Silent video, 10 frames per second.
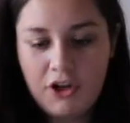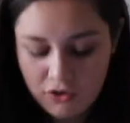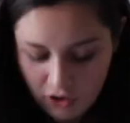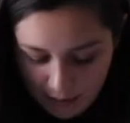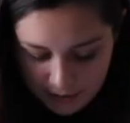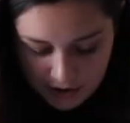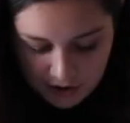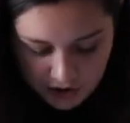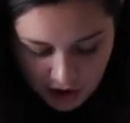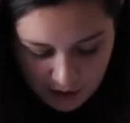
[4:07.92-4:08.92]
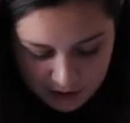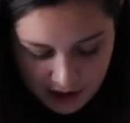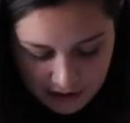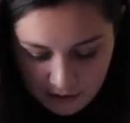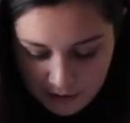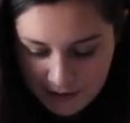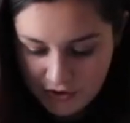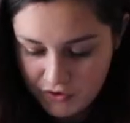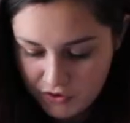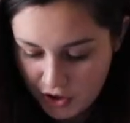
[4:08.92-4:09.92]
a cropped shirt, which I thought would be
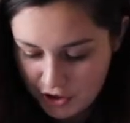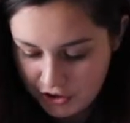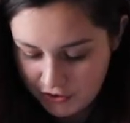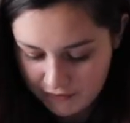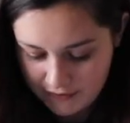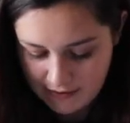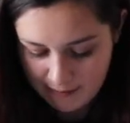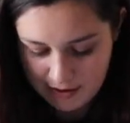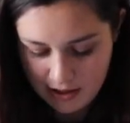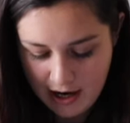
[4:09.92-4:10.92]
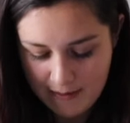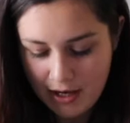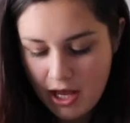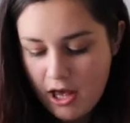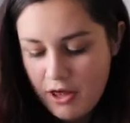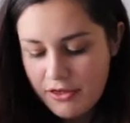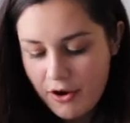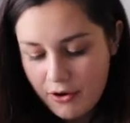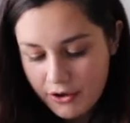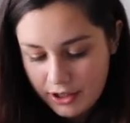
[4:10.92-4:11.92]
so cute for the summertime. The
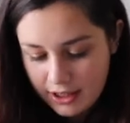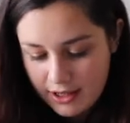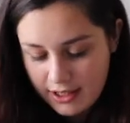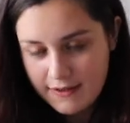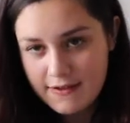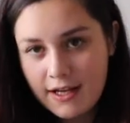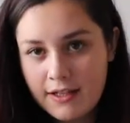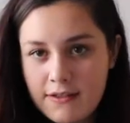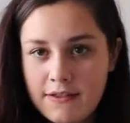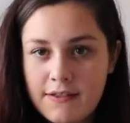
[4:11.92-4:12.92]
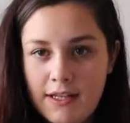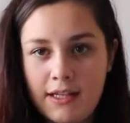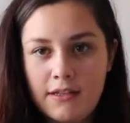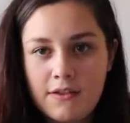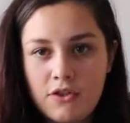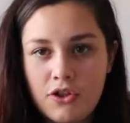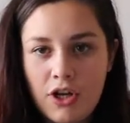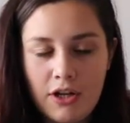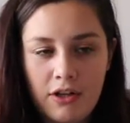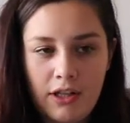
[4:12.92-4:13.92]
only thing is, I can see this
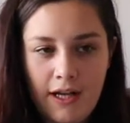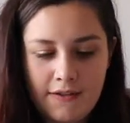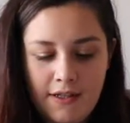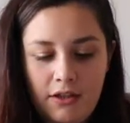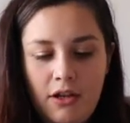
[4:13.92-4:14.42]
shirt not lasting